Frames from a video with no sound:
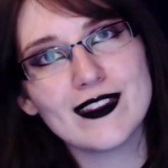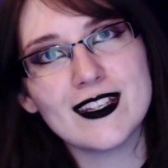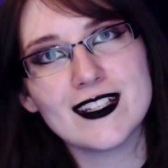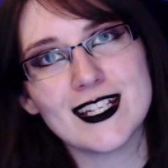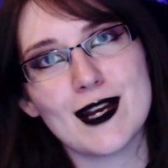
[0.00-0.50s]

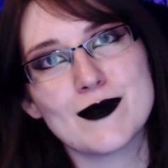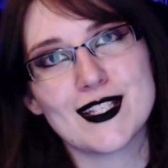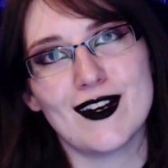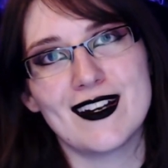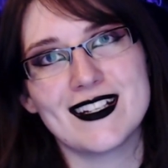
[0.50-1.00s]
the DM's
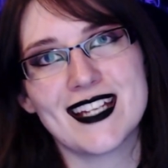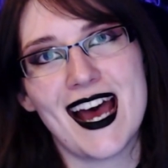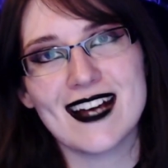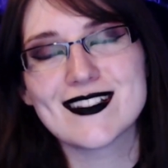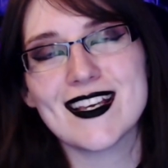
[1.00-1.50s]
Guide
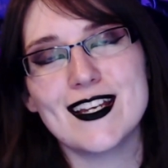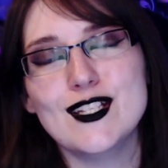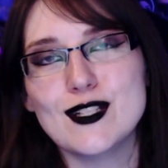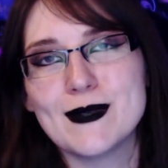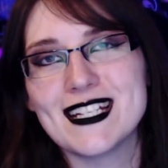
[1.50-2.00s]
as a
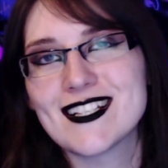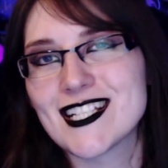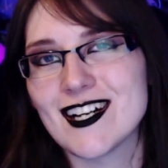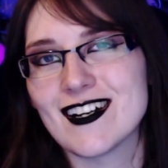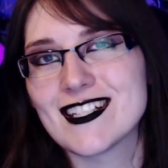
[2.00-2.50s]
newbie
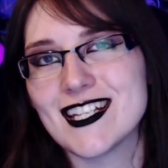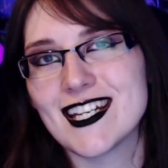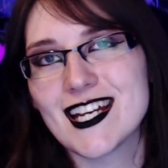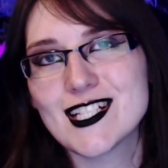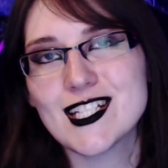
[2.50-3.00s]

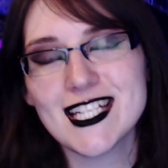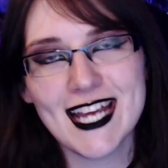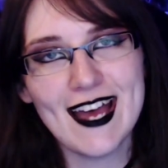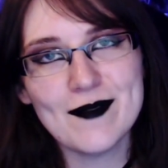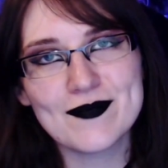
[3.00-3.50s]
starting to
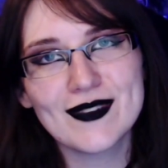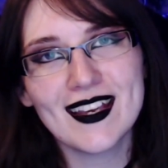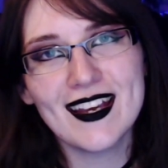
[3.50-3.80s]
DM.